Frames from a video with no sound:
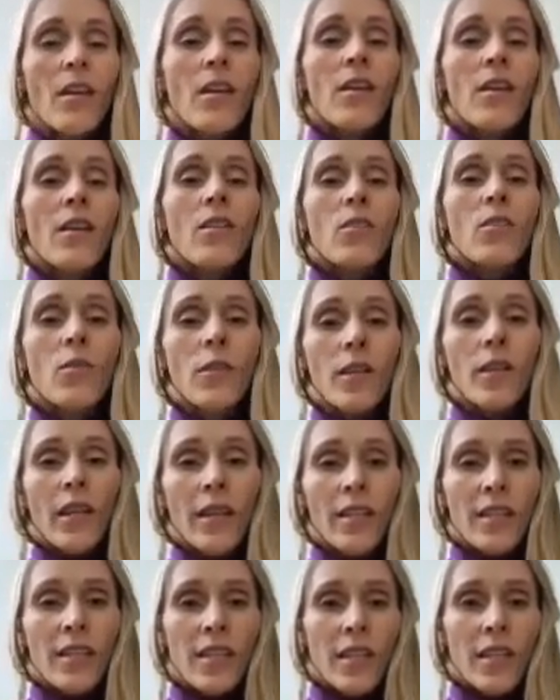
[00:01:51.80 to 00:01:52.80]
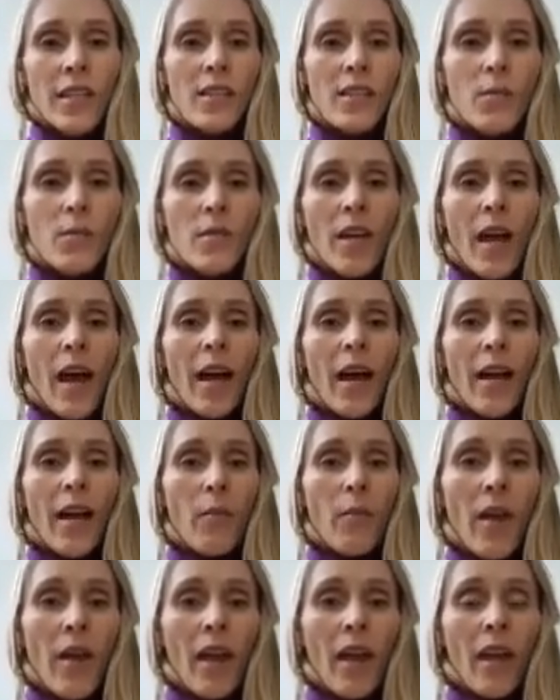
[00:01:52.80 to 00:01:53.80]
So I'd like to take some
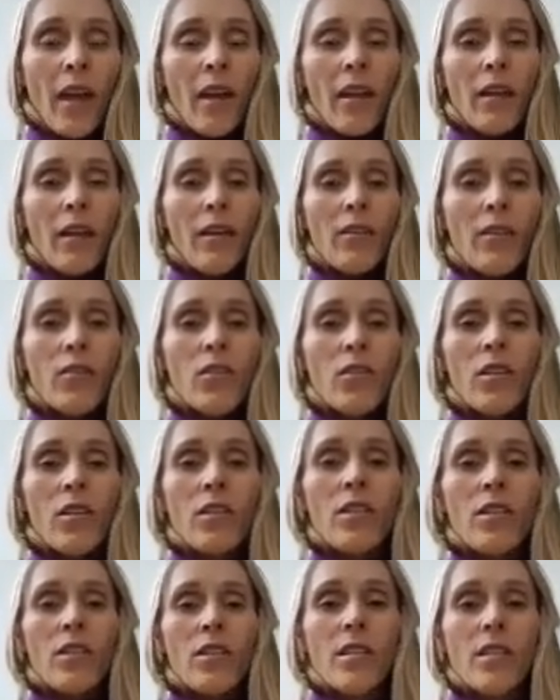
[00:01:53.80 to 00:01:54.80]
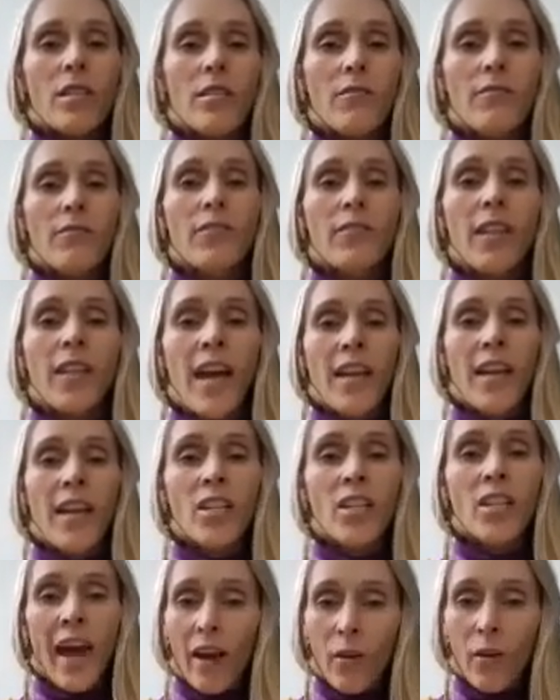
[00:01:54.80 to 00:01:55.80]
time and just flesh
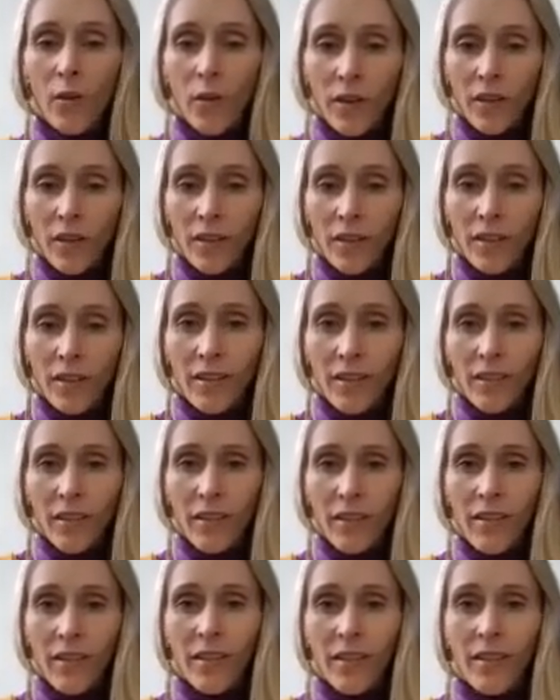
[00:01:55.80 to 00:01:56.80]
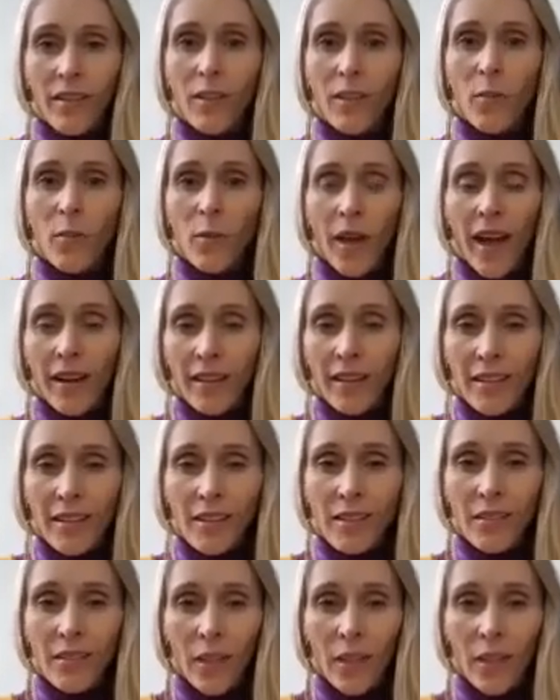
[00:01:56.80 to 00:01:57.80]
out the practice
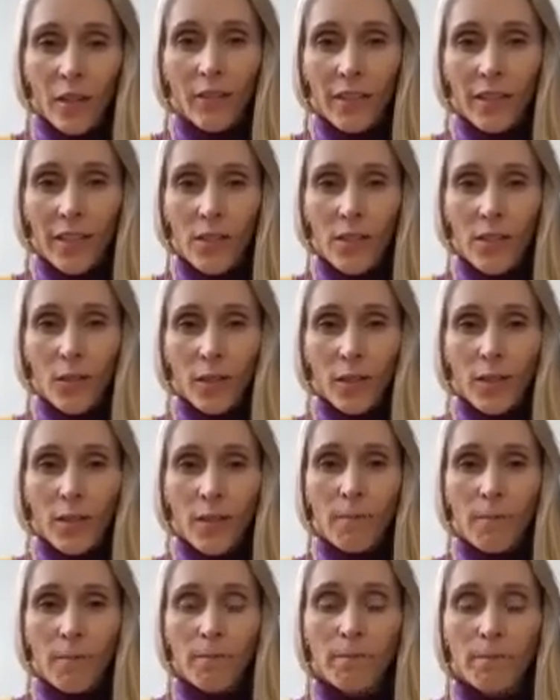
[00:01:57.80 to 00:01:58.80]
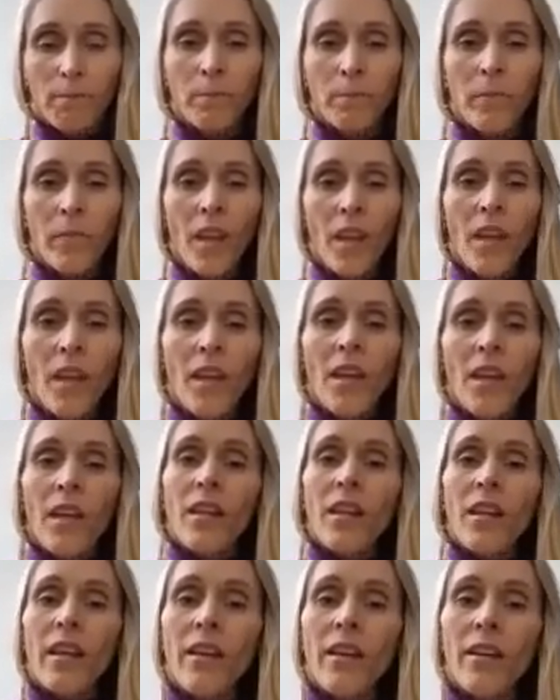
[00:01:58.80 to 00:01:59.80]
of inner resource.
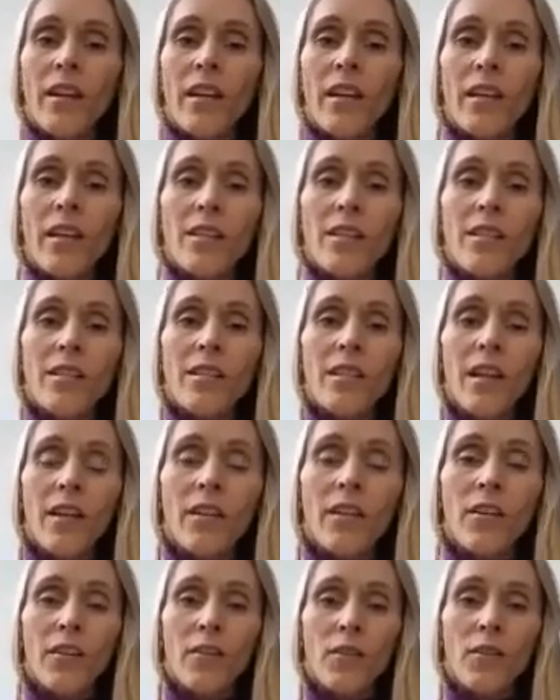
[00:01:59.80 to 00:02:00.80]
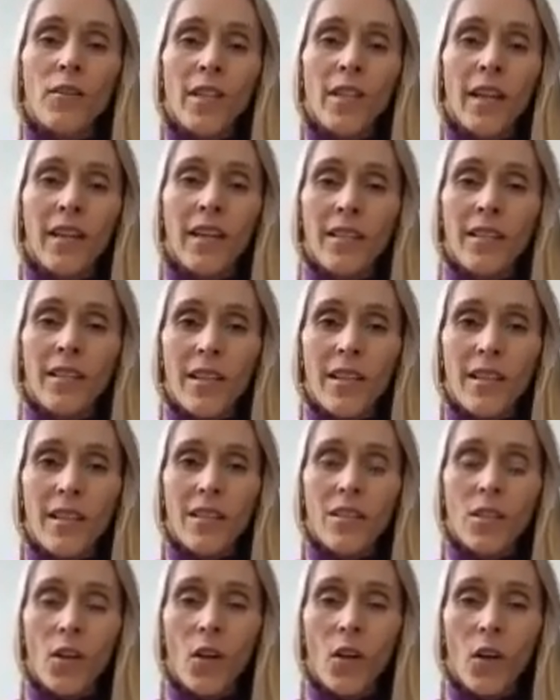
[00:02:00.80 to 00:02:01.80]
There is a
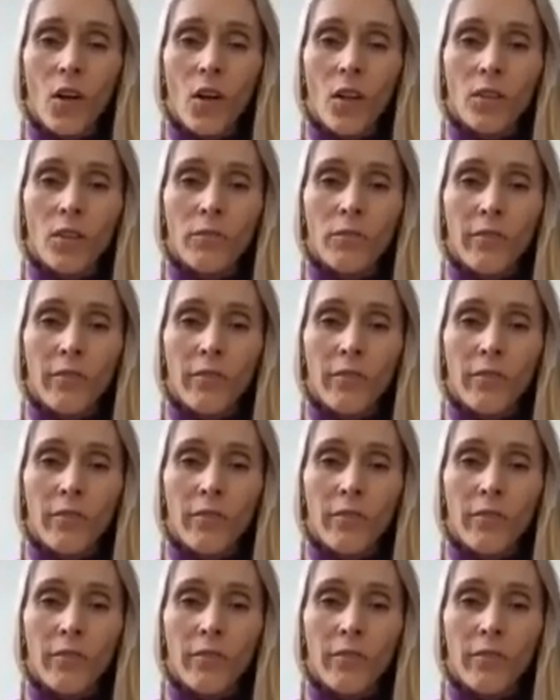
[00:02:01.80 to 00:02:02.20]
neuroscientist called Rick